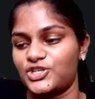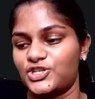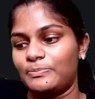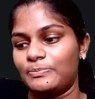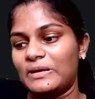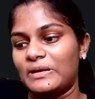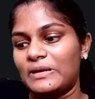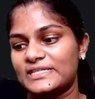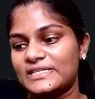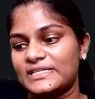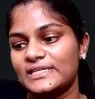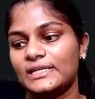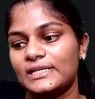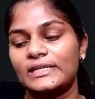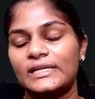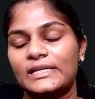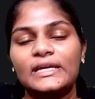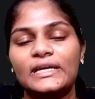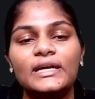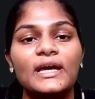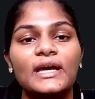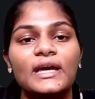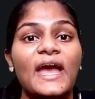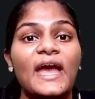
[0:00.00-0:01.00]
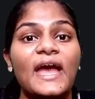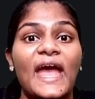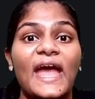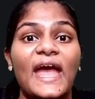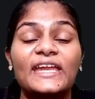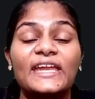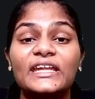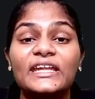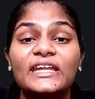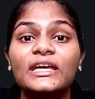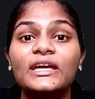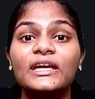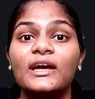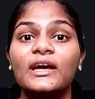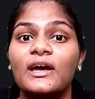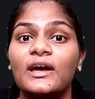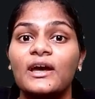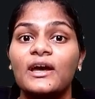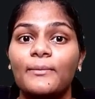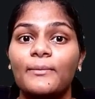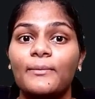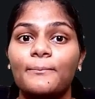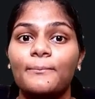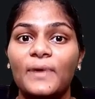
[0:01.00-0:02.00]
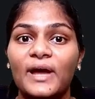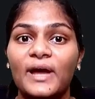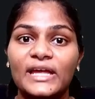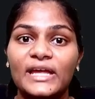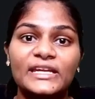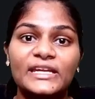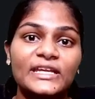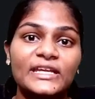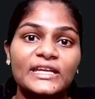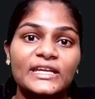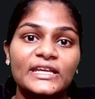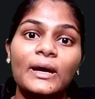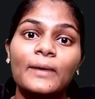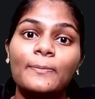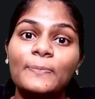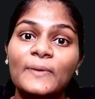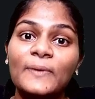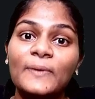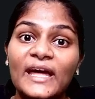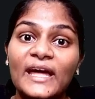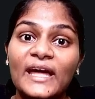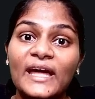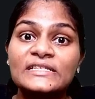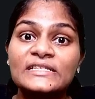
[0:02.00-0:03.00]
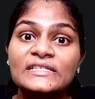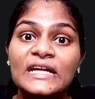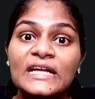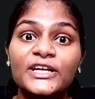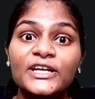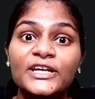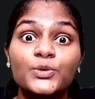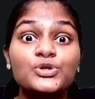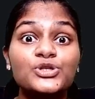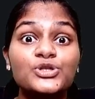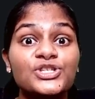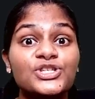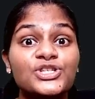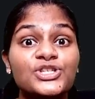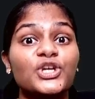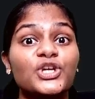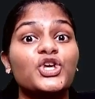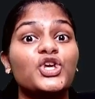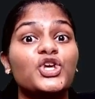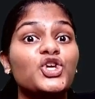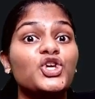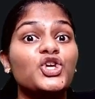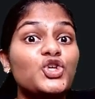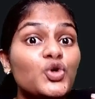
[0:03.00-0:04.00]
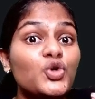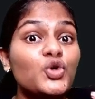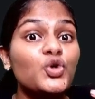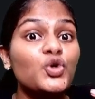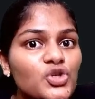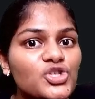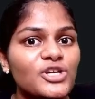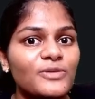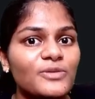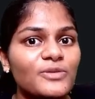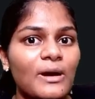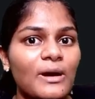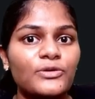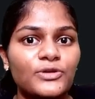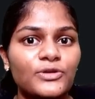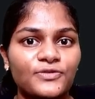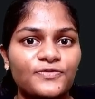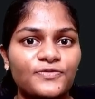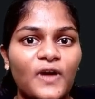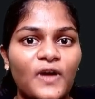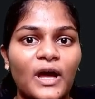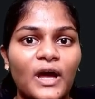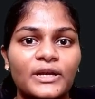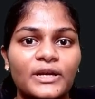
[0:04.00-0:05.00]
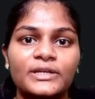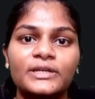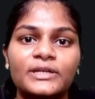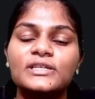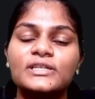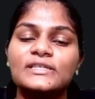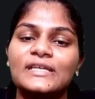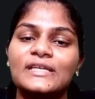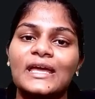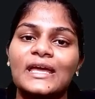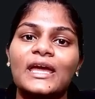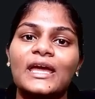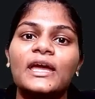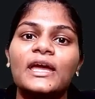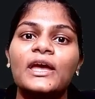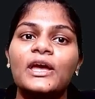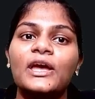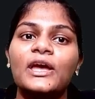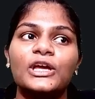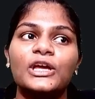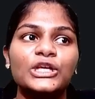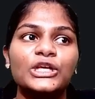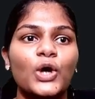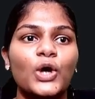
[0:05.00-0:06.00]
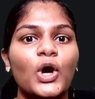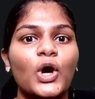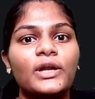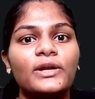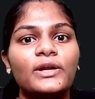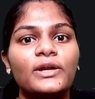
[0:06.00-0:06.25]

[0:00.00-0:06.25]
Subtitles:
Basically, any appliance that uses a huge amount of current, say your